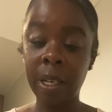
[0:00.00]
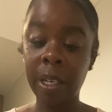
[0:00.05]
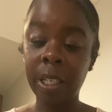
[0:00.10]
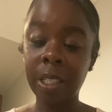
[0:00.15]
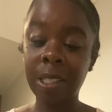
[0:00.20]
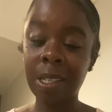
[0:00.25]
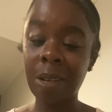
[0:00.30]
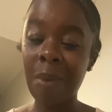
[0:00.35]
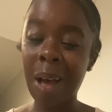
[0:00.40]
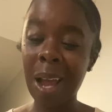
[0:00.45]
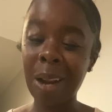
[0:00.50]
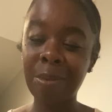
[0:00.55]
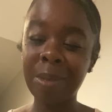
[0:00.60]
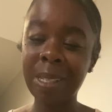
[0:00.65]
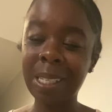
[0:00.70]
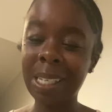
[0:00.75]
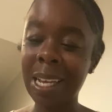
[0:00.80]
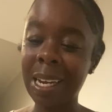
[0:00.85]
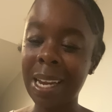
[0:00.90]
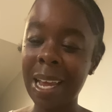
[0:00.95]
Somebody
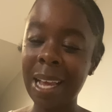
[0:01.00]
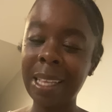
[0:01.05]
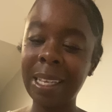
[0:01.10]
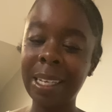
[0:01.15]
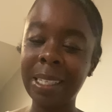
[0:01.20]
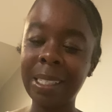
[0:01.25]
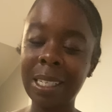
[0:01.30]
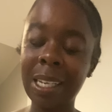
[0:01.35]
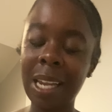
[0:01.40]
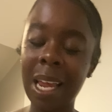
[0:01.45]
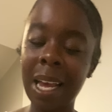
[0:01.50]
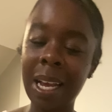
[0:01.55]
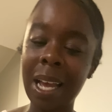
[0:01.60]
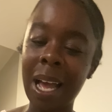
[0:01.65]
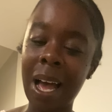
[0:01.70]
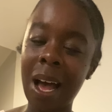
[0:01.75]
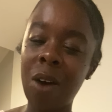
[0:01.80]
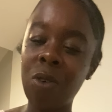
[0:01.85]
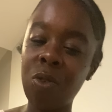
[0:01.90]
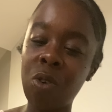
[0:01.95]
was connected to like
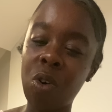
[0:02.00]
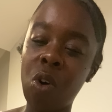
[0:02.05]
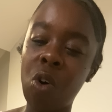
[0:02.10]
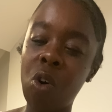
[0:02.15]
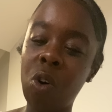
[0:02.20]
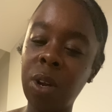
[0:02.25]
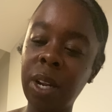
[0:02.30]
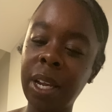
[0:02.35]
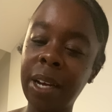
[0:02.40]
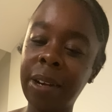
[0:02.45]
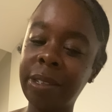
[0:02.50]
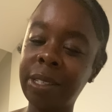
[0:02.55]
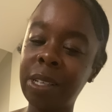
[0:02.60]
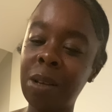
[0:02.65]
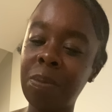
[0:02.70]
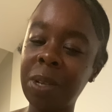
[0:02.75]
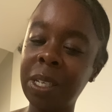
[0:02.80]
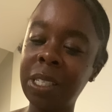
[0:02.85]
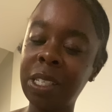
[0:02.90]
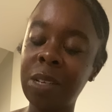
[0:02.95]
an alcoholic or something.